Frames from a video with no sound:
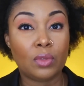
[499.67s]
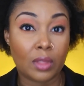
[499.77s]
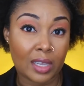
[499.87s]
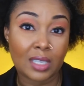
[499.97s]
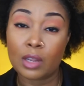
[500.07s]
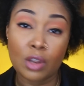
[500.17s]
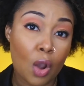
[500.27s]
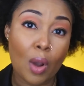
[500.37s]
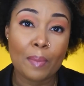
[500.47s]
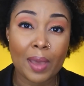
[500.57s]
they said,
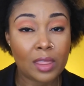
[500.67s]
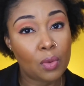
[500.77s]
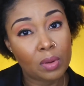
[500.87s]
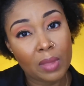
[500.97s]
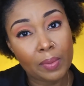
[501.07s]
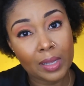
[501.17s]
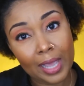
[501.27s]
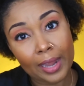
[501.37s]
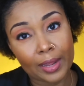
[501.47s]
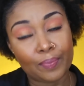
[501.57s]
no, I bet they wouldn't be able to
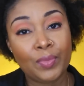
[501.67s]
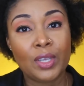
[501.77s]
get it.